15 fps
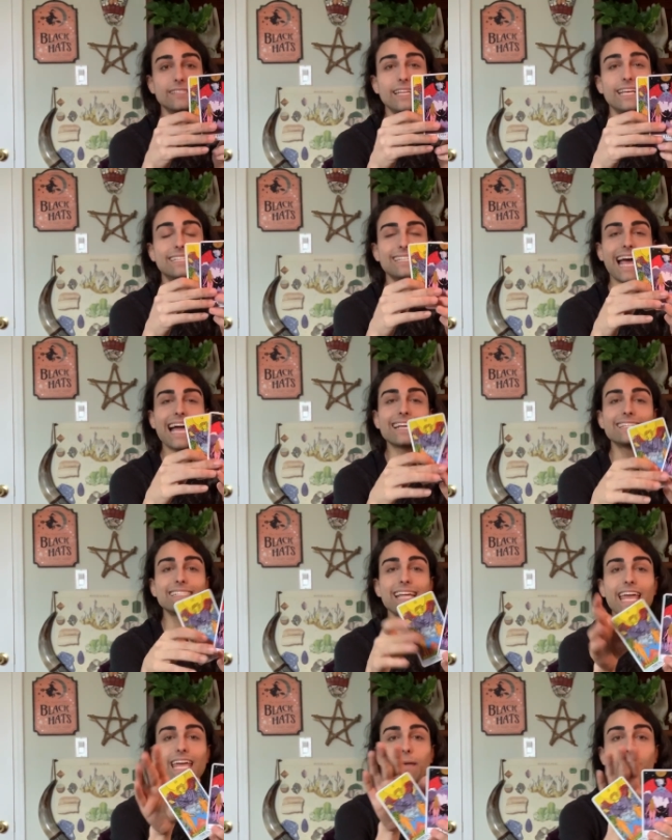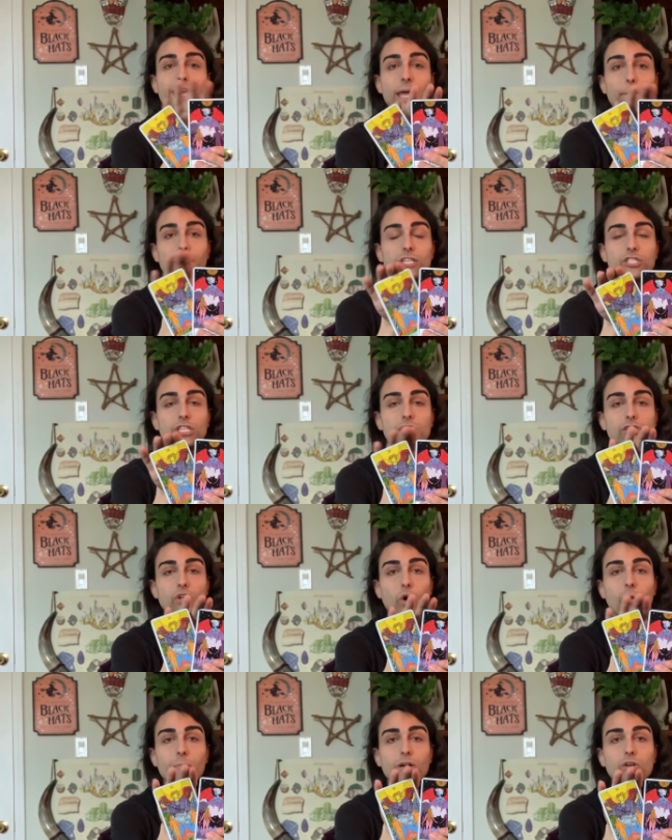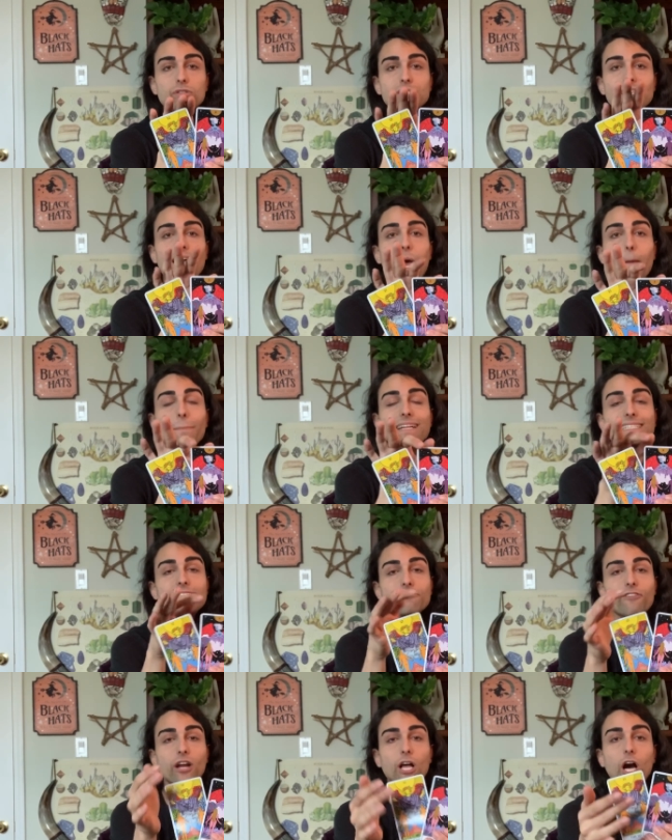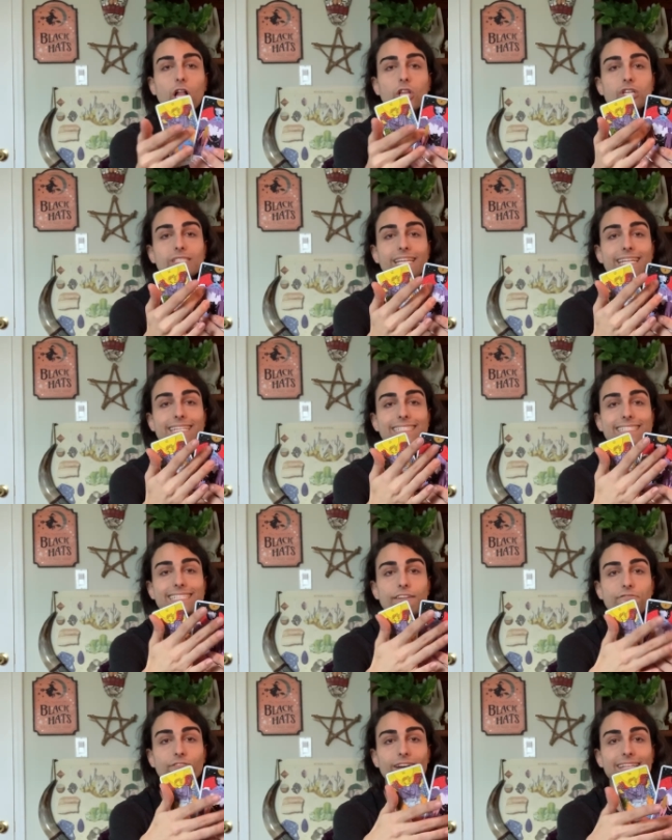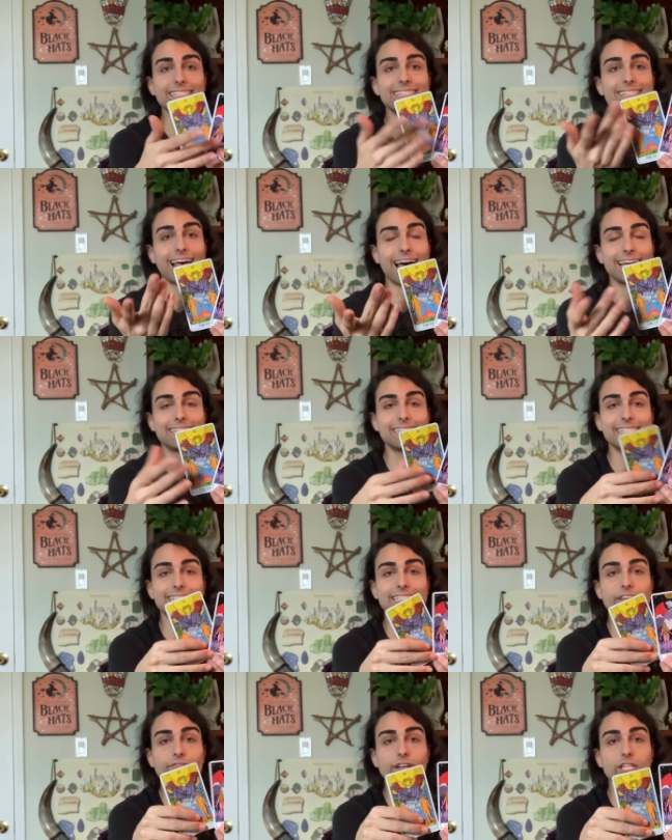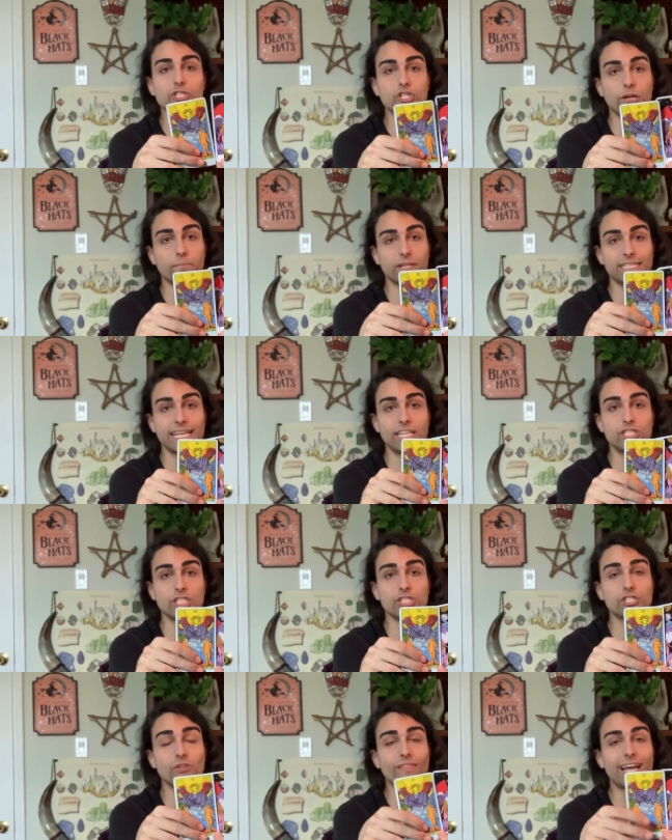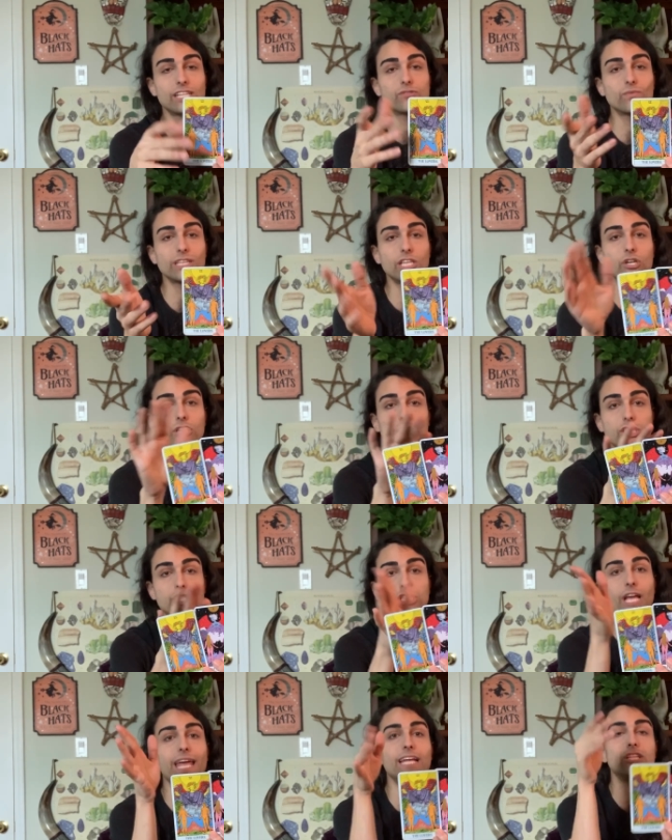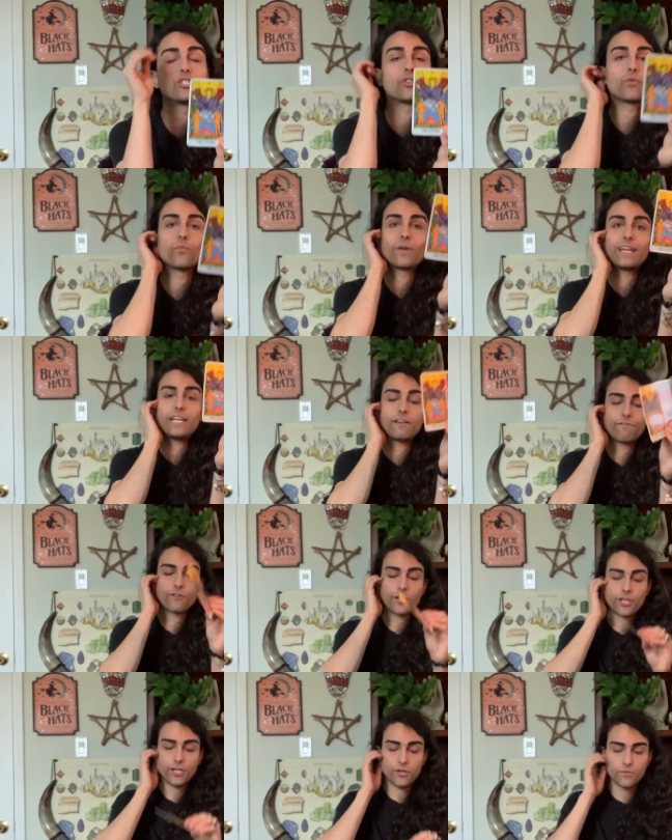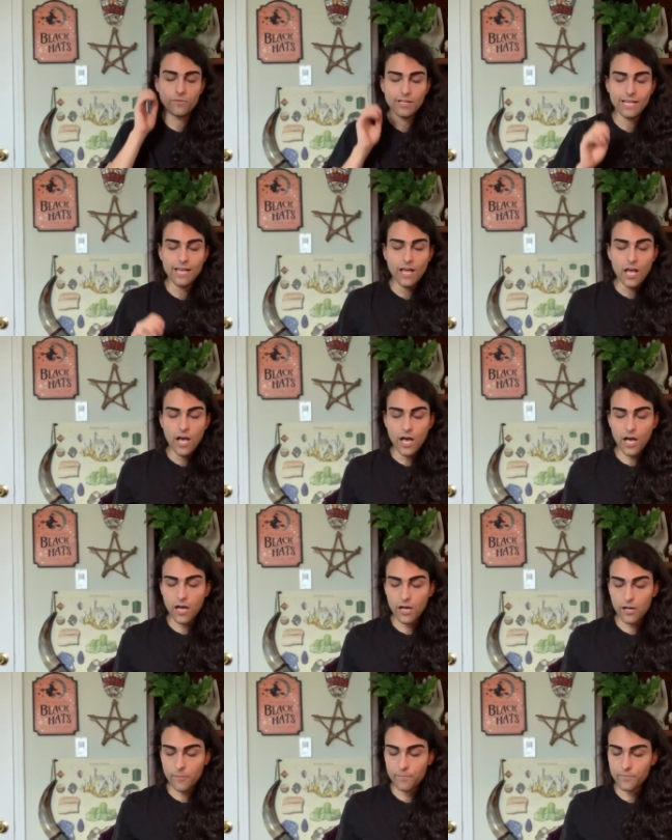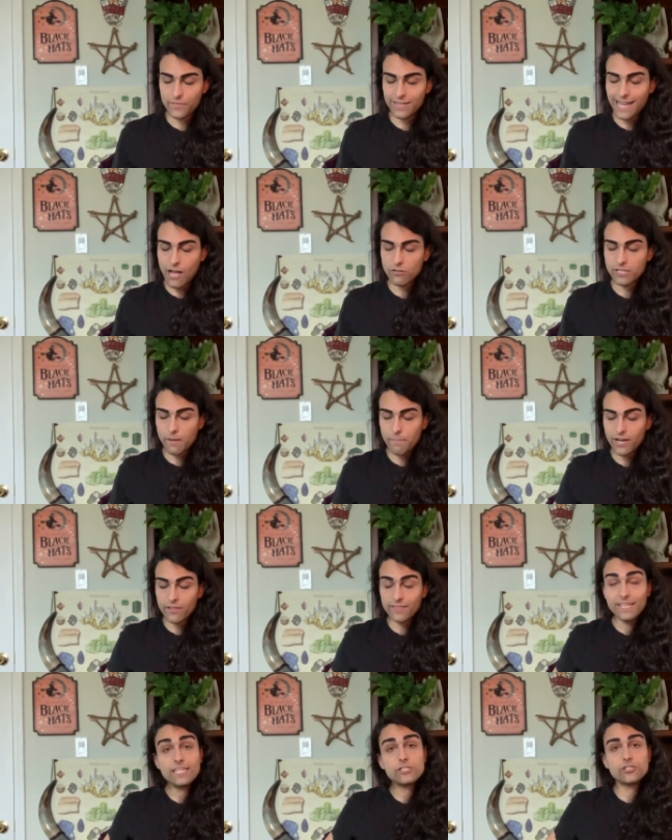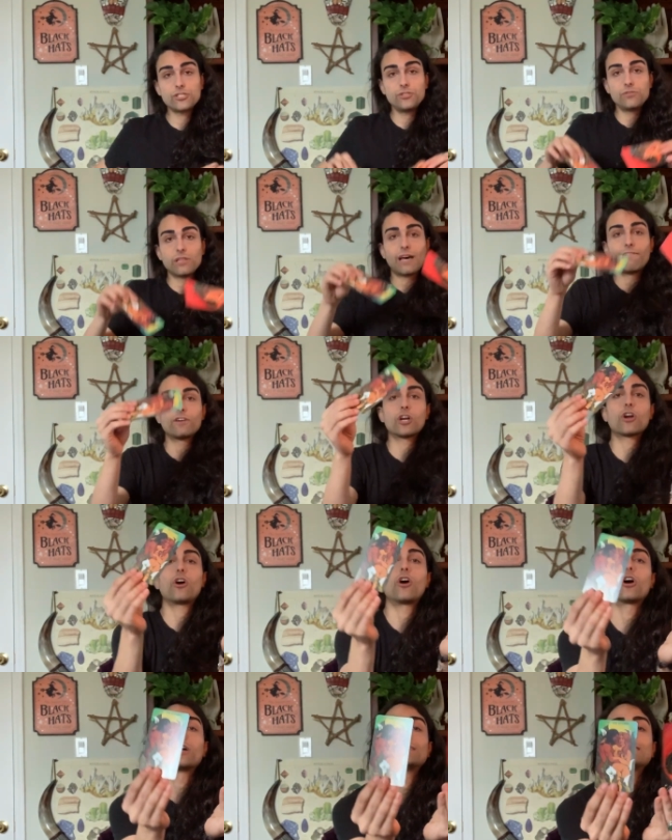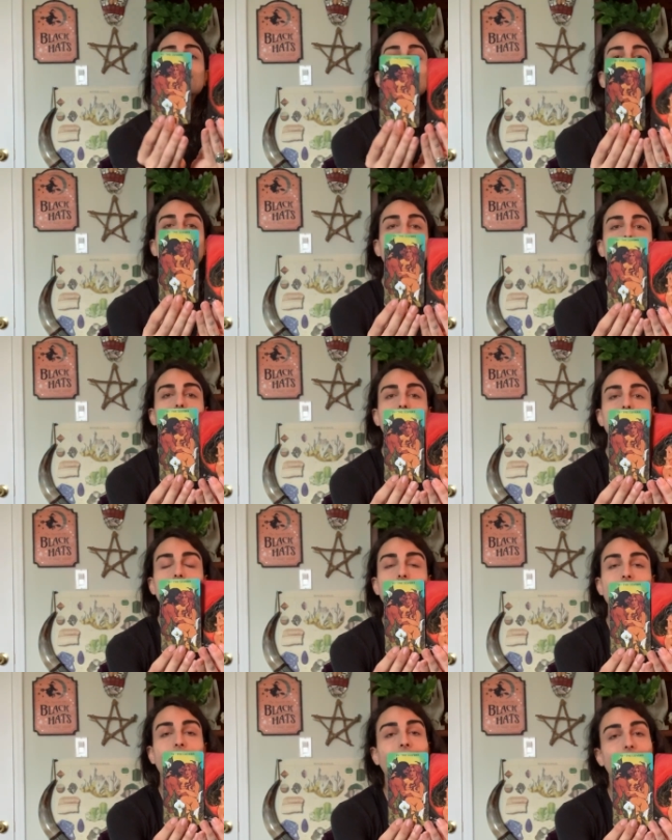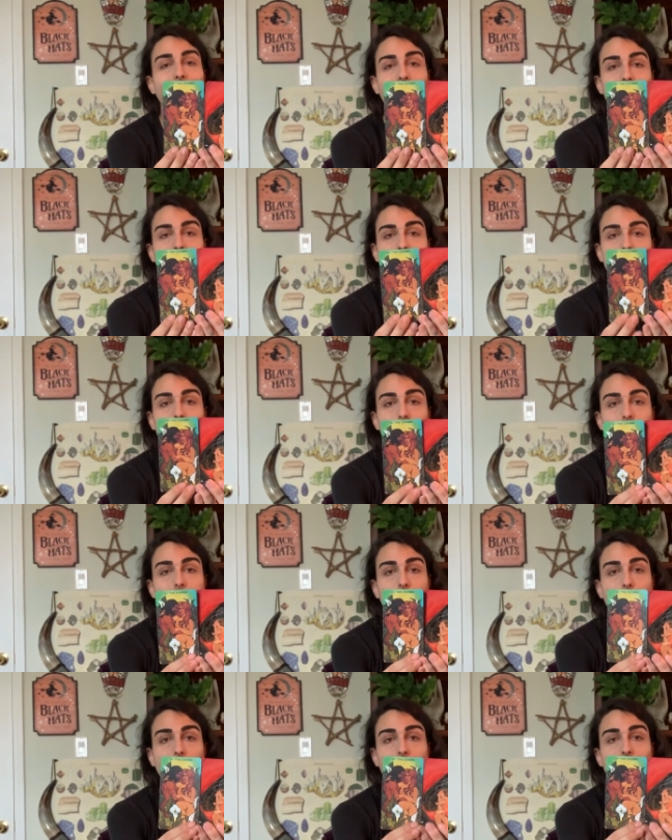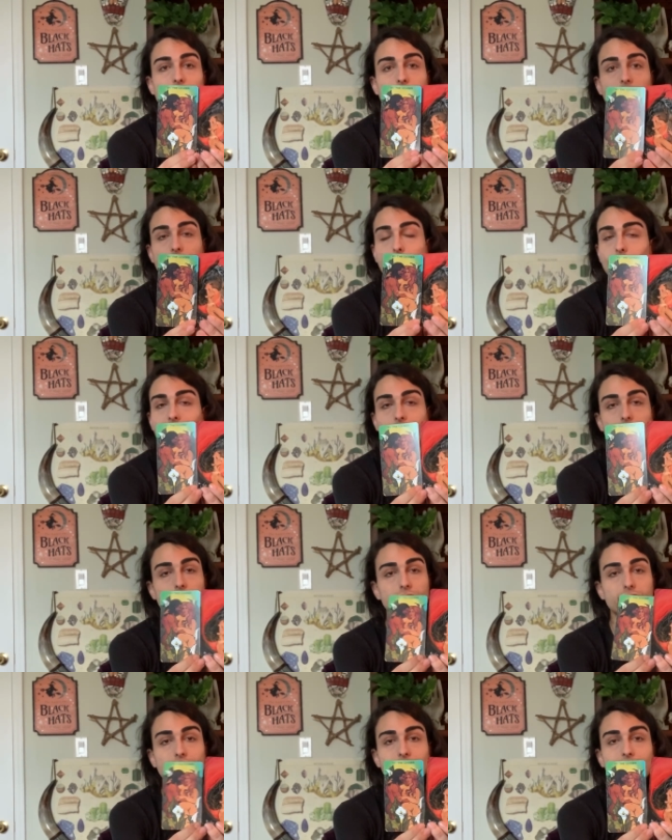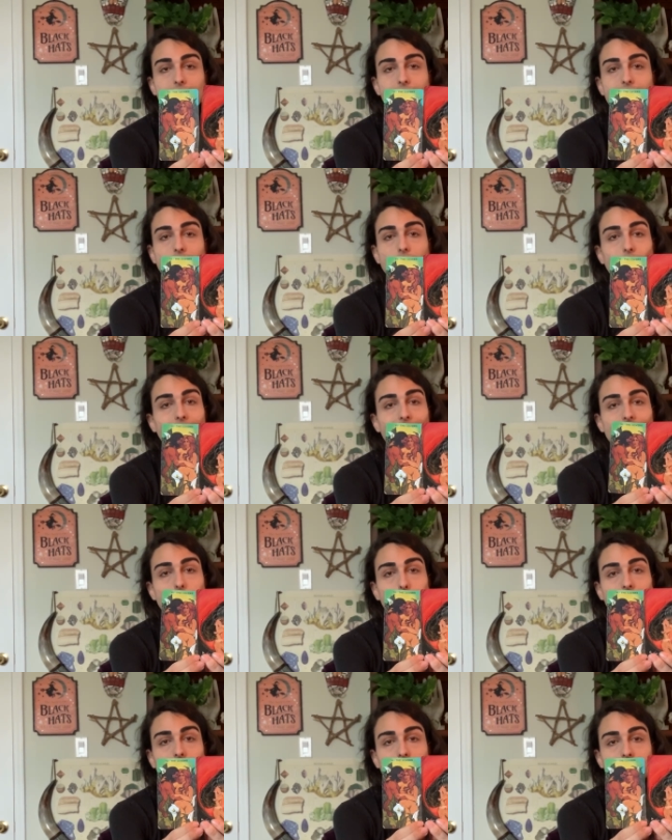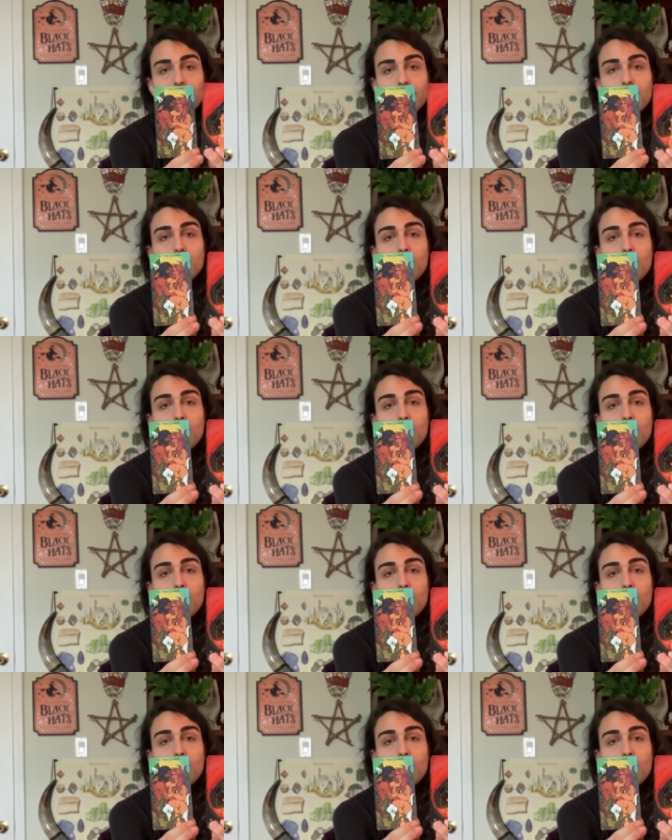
exact same images almost, but different colors in different sizes, different interpretations. So that's really going to change the reading for you. Now to compare these 2 lover cards, these do not have angels above them. They don't have the trees, they don't have the mountain.